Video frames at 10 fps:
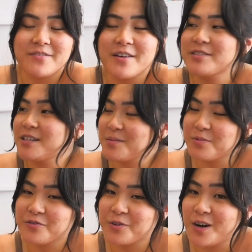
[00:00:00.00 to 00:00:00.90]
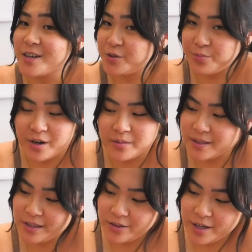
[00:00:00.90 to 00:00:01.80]
never done it before. I should
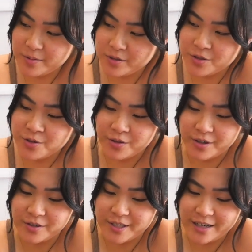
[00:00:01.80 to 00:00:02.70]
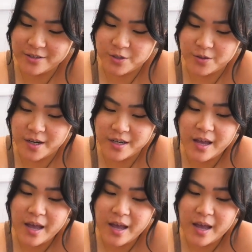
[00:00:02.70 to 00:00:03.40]
probably look up a tutorial on how to do it,